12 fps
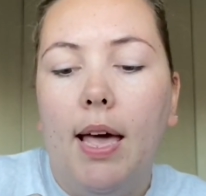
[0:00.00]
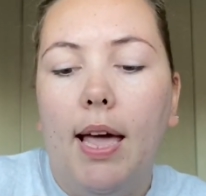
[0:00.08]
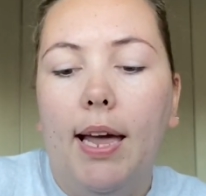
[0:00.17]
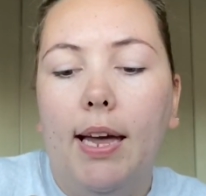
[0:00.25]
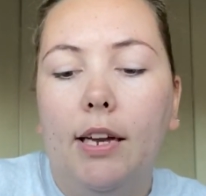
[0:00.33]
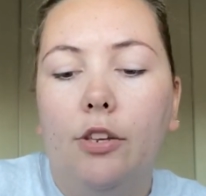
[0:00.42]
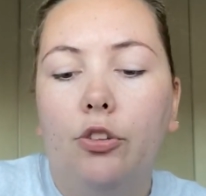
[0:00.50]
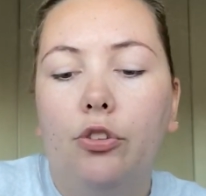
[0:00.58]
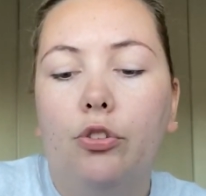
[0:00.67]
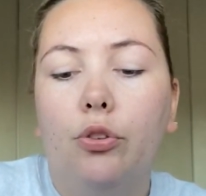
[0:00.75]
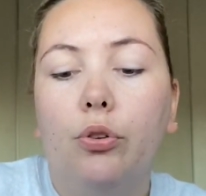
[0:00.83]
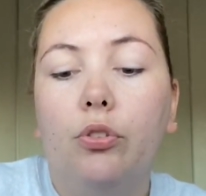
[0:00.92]
It
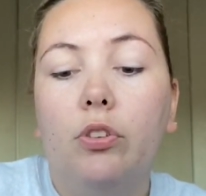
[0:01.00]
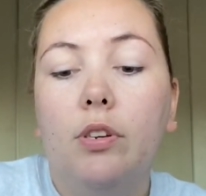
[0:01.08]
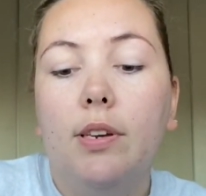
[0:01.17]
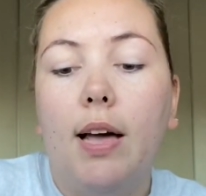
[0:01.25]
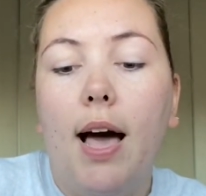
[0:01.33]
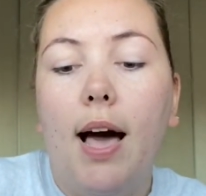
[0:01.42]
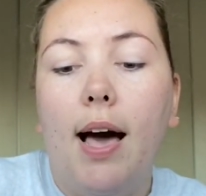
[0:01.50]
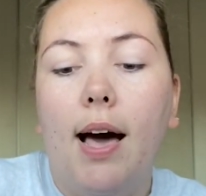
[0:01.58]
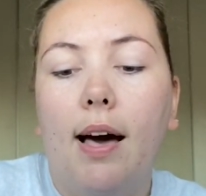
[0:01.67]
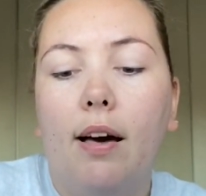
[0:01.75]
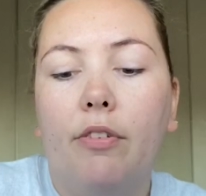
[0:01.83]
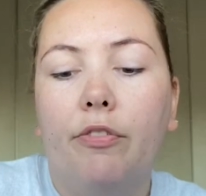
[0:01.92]
doesn't
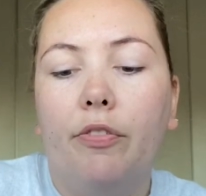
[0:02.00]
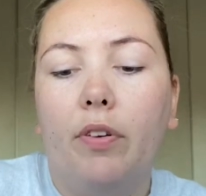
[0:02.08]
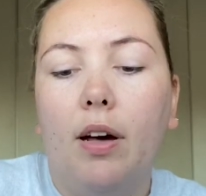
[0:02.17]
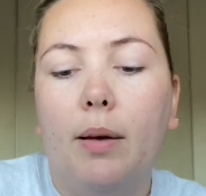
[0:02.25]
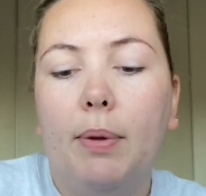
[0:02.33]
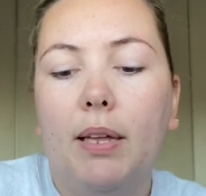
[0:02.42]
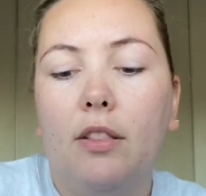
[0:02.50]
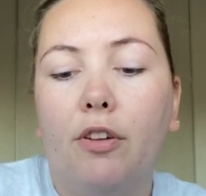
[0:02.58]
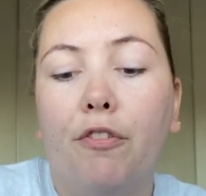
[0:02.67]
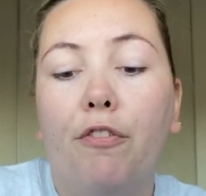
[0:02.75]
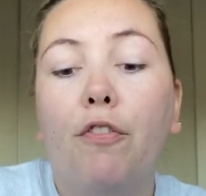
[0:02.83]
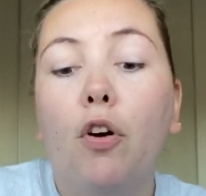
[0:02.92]
have, I mean, the
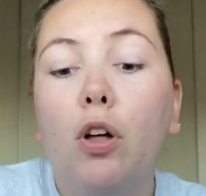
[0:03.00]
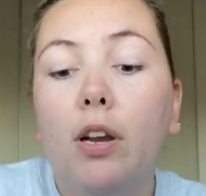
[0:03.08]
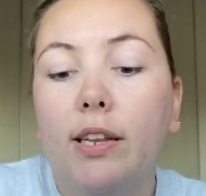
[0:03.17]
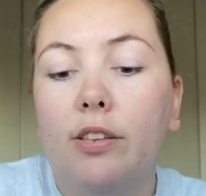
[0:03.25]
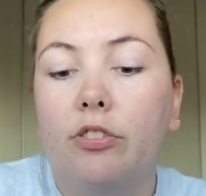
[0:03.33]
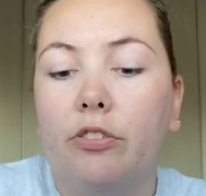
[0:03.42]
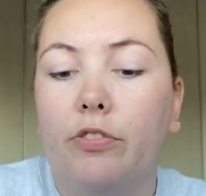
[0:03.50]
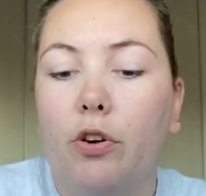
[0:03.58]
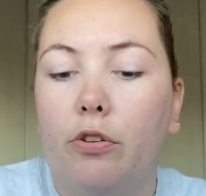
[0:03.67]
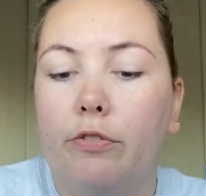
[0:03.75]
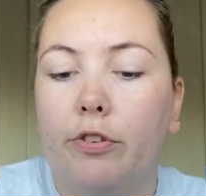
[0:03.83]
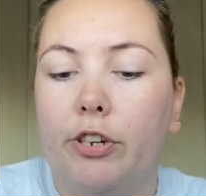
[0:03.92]
full list of
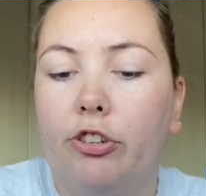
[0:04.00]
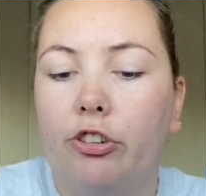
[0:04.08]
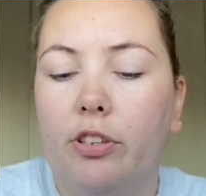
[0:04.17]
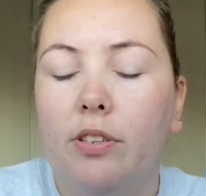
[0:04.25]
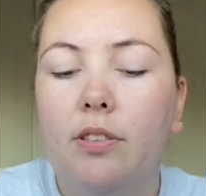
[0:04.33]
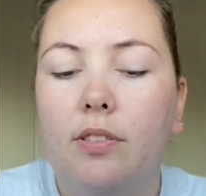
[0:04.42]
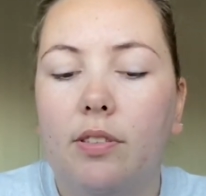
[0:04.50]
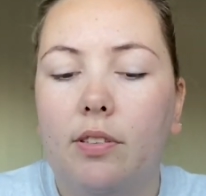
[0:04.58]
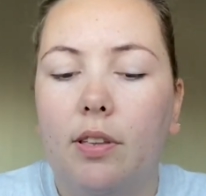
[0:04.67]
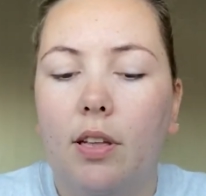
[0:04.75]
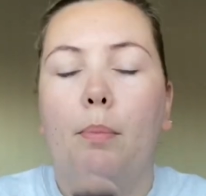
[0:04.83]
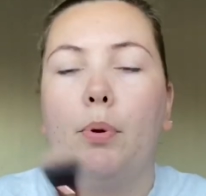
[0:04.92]

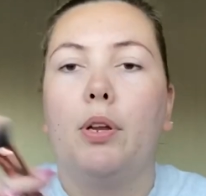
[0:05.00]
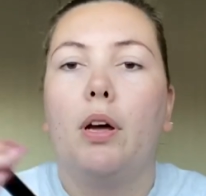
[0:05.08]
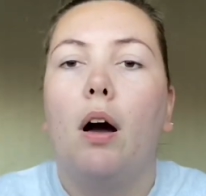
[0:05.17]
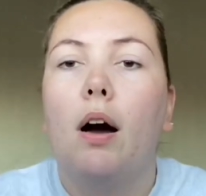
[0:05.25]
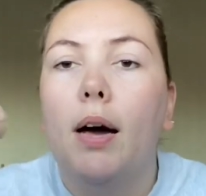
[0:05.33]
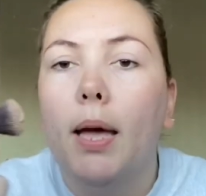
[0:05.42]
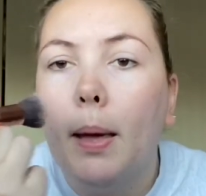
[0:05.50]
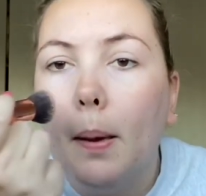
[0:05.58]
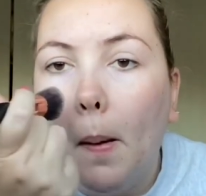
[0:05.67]
coverages, but I